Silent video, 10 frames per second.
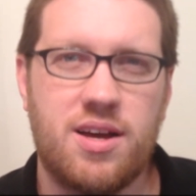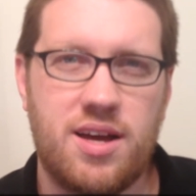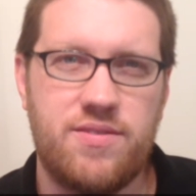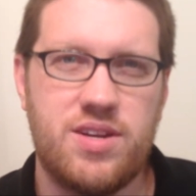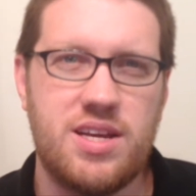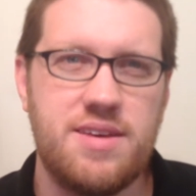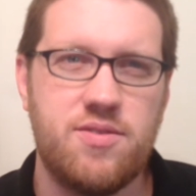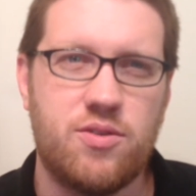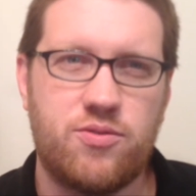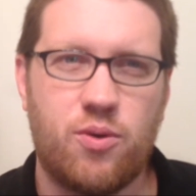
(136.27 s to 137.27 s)
kind of an
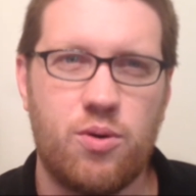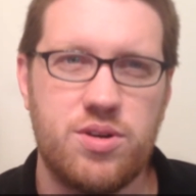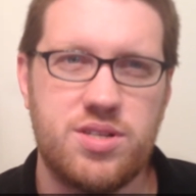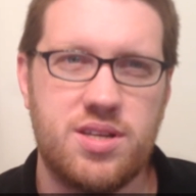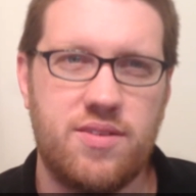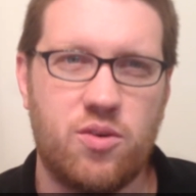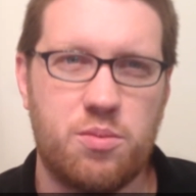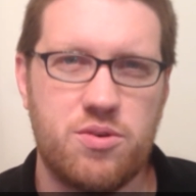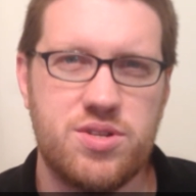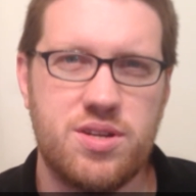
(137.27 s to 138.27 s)
evil force, evil
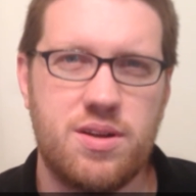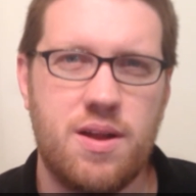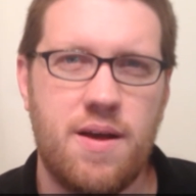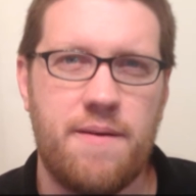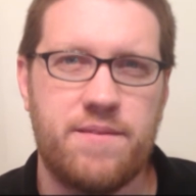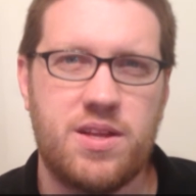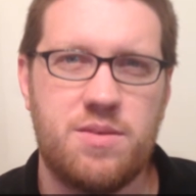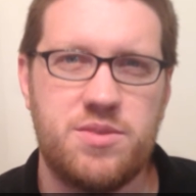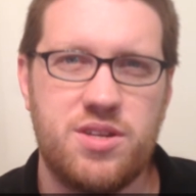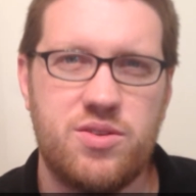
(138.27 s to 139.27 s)
person
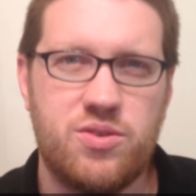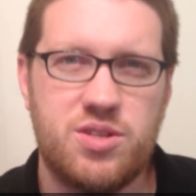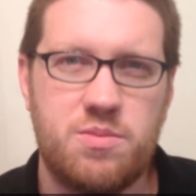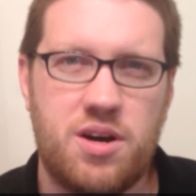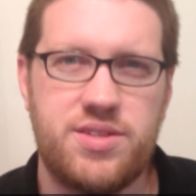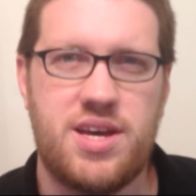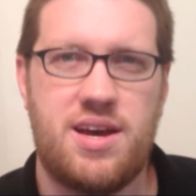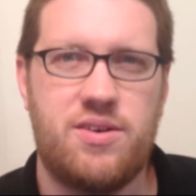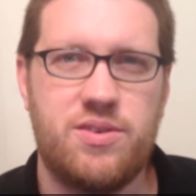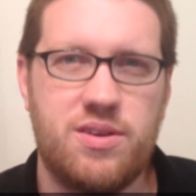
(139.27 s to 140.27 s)
comes into a small
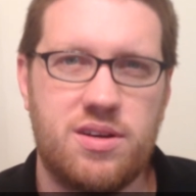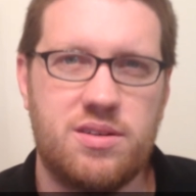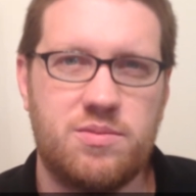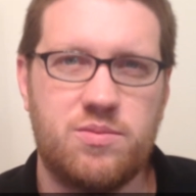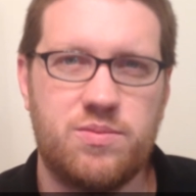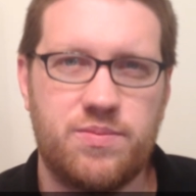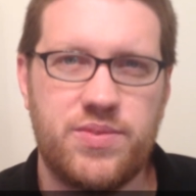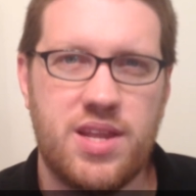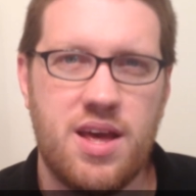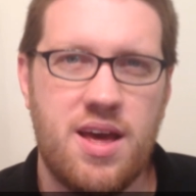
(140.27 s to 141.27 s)
town
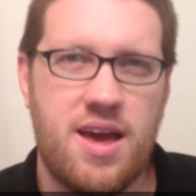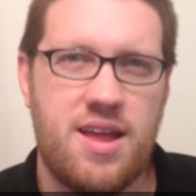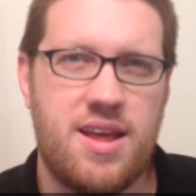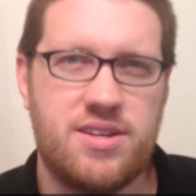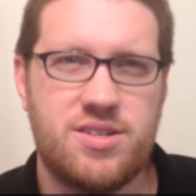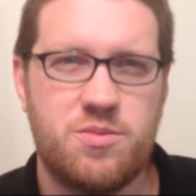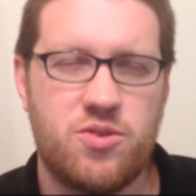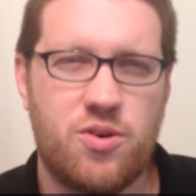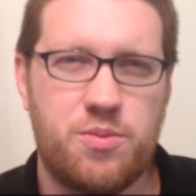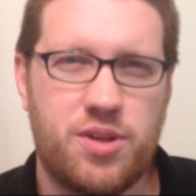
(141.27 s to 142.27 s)
and has some
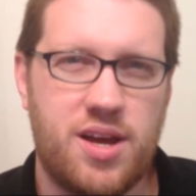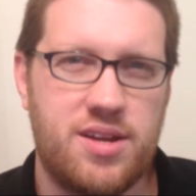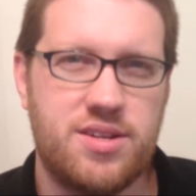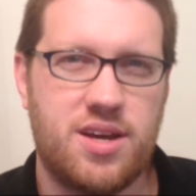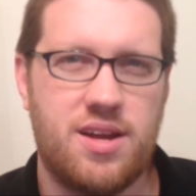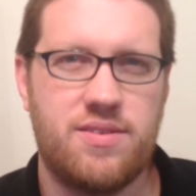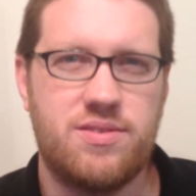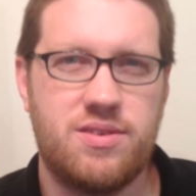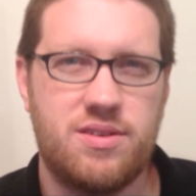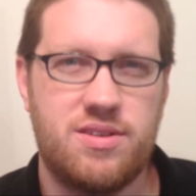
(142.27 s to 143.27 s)
sort of plan to kind of
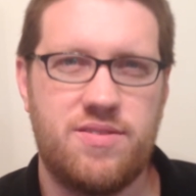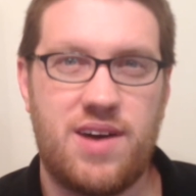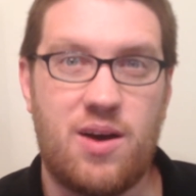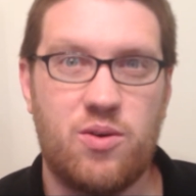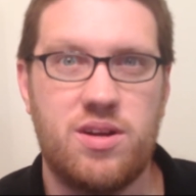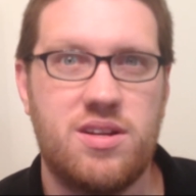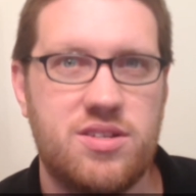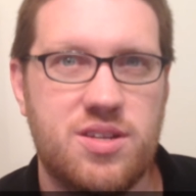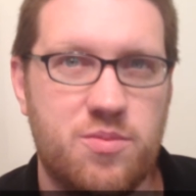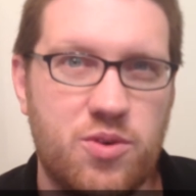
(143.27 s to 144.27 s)
devour it in
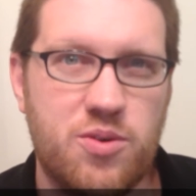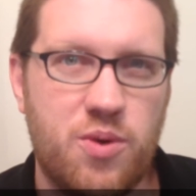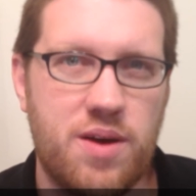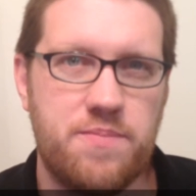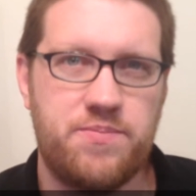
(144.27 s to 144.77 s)
some weird way.